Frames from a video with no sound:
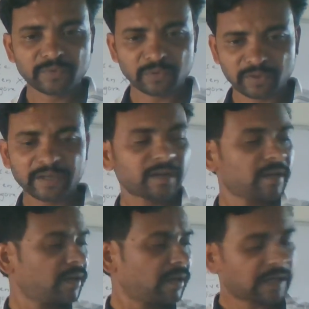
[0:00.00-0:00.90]

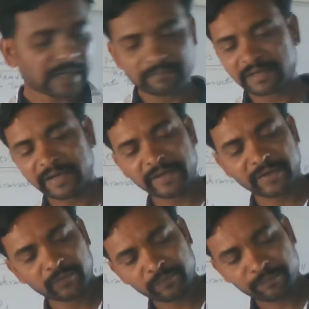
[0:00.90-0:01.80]
Okay, I will
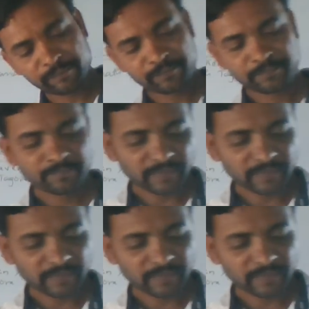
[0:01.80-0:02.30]
continue